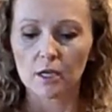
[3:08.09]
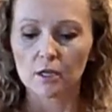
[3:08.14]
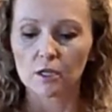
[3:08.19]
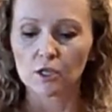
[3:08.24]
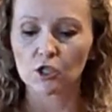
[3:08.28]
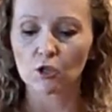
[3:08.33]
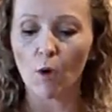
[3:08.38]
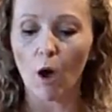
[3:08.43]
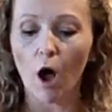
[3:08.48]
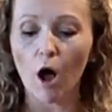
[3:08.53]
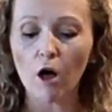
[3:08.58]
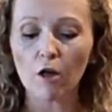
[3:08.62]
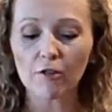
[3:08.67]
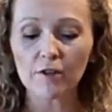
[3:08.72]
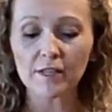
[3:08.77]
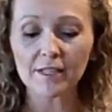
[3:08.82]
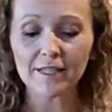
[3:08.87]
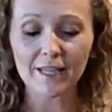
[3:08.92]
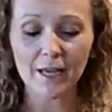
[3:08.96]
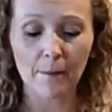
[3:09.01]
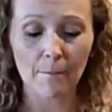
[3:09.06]
So all
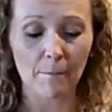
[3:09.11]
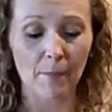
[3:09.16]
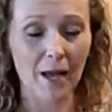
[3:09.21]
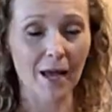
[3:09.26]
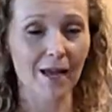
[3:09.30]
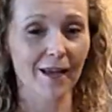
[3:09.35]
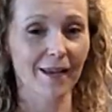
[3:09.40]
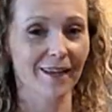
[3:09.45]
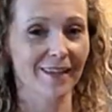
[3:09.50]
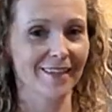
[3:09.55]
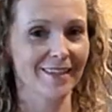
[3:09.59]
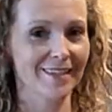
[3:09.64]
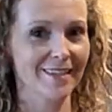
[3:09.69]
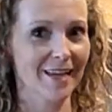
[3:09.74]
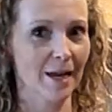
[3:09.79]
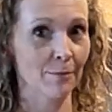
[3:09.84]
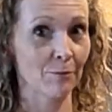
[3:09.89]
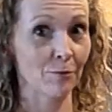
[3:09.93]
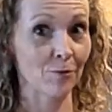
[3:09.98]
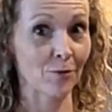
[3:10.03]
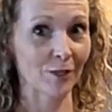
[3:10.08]
these combined,
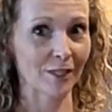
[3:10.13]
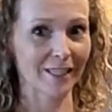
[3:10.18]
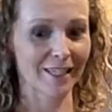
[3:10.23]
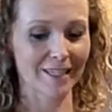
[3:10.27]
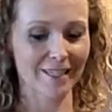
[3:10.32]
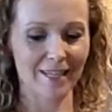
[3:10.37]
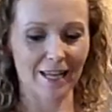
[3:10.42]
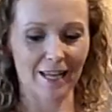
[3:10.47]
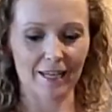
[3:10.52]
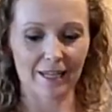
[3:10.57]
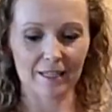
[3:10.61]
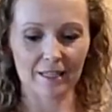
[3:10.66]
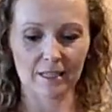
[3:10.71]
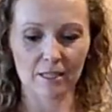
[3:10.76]
I'm really excited.